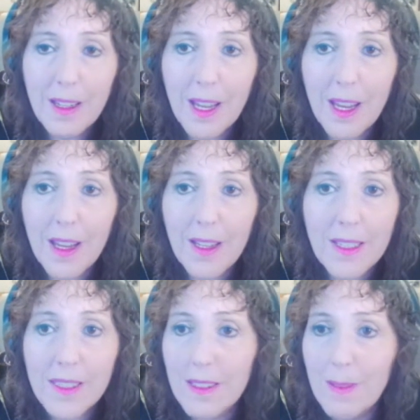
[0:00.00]

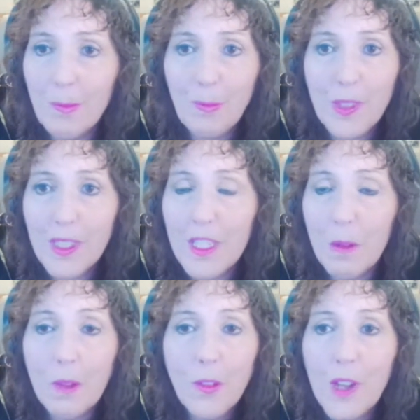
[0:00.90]
And,
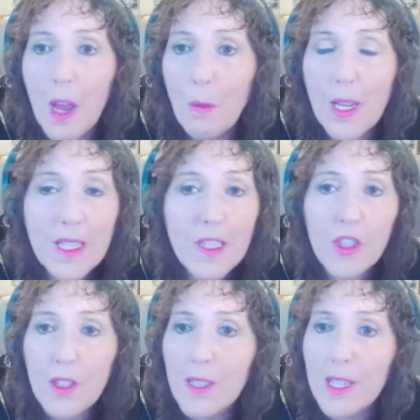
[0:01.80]
if you're not ready,
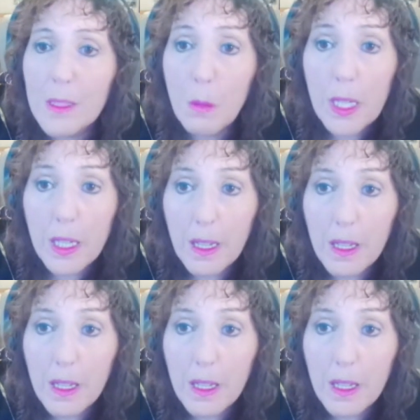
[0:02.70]
start next week.